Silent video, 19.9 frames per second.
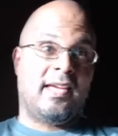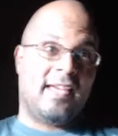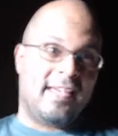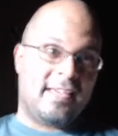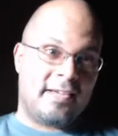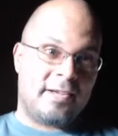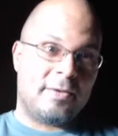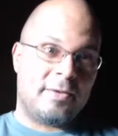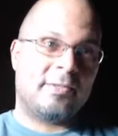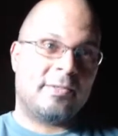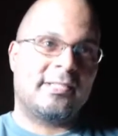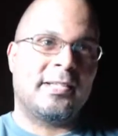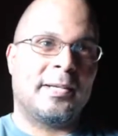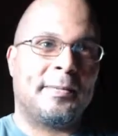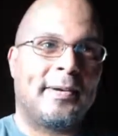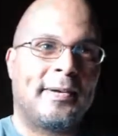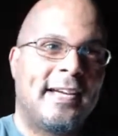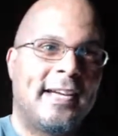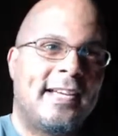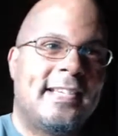Hey, what's
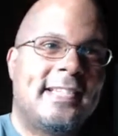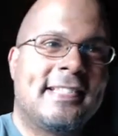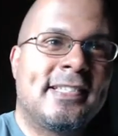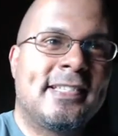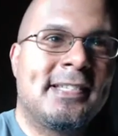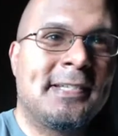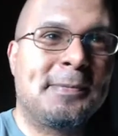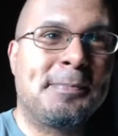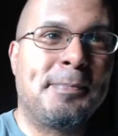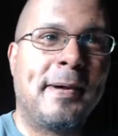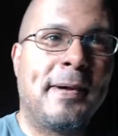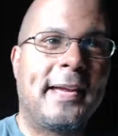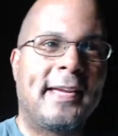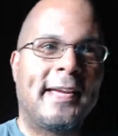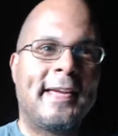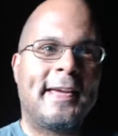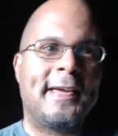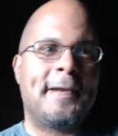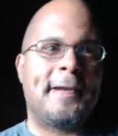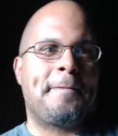up guys? It's Mike
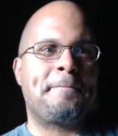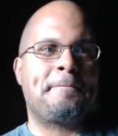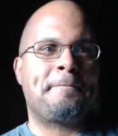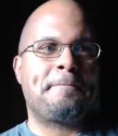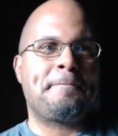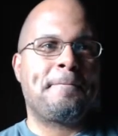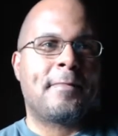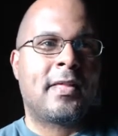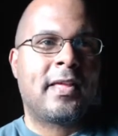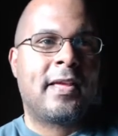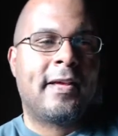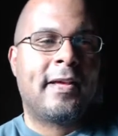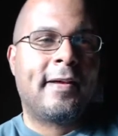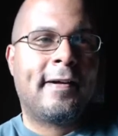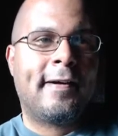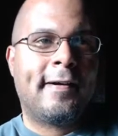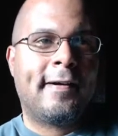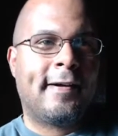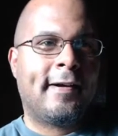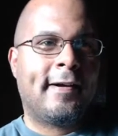again.
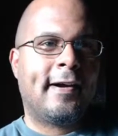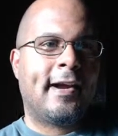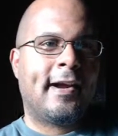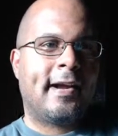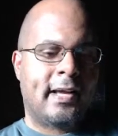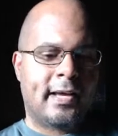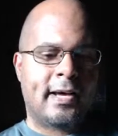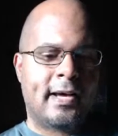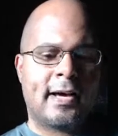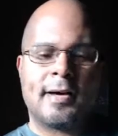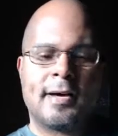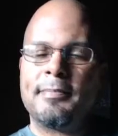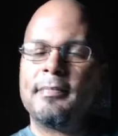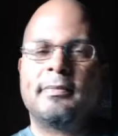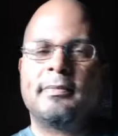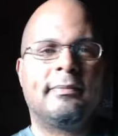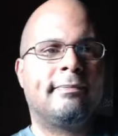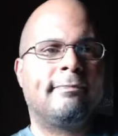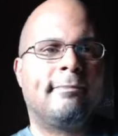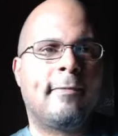Alright, I
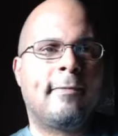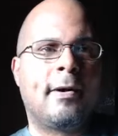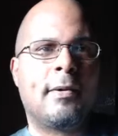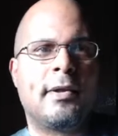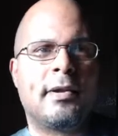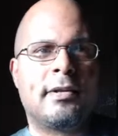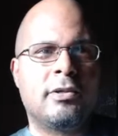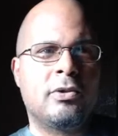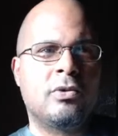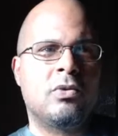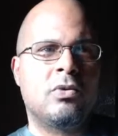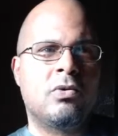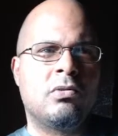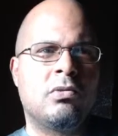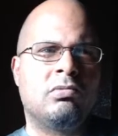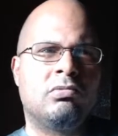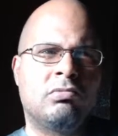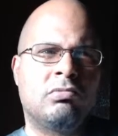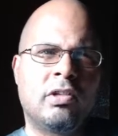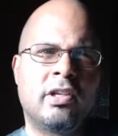want to
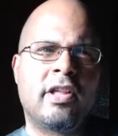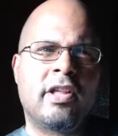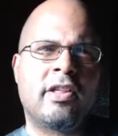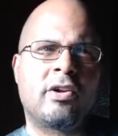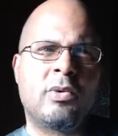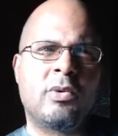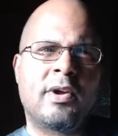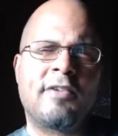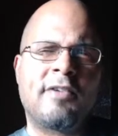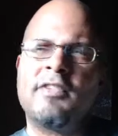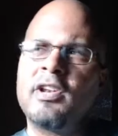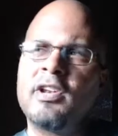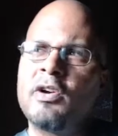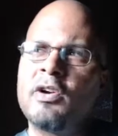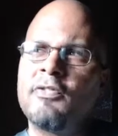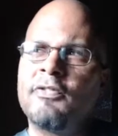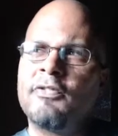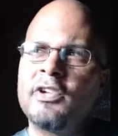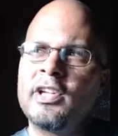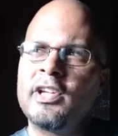do another quick
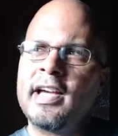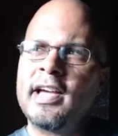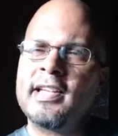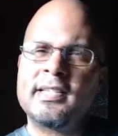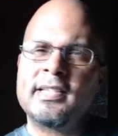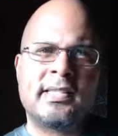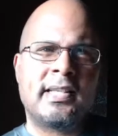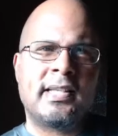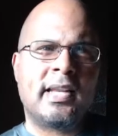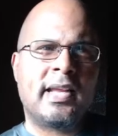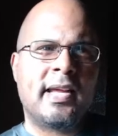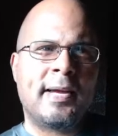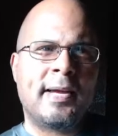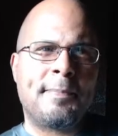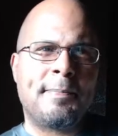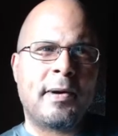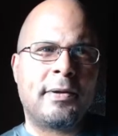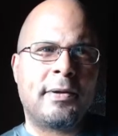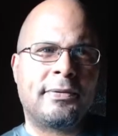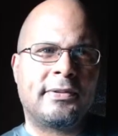video for you guys today
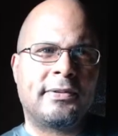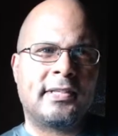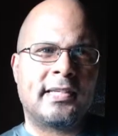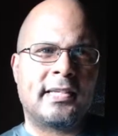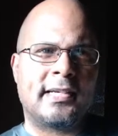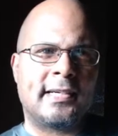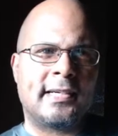about,